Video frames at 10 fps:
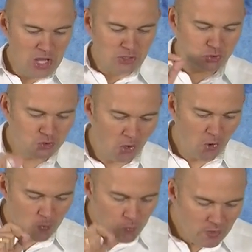
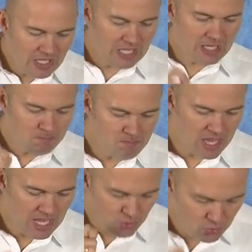So we
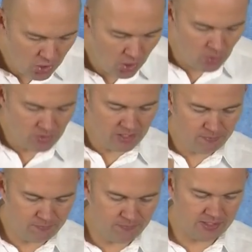may know the
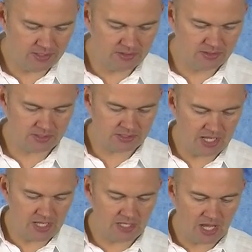things
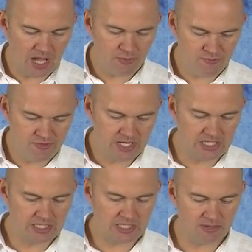that are
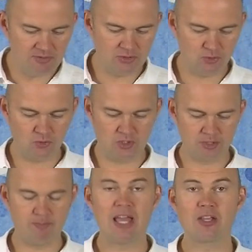freely given to
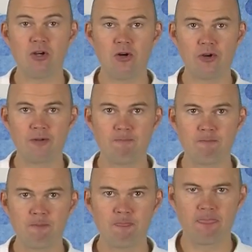us by God.
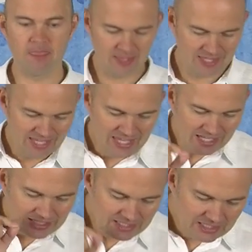
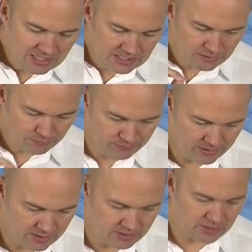These
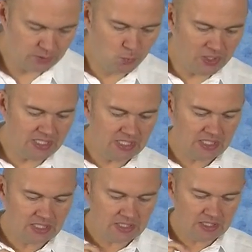things we
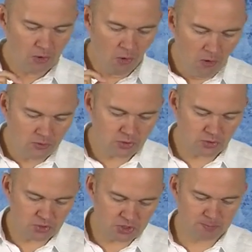
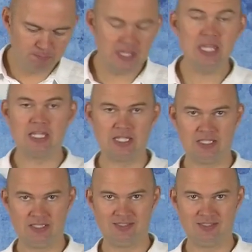also speak.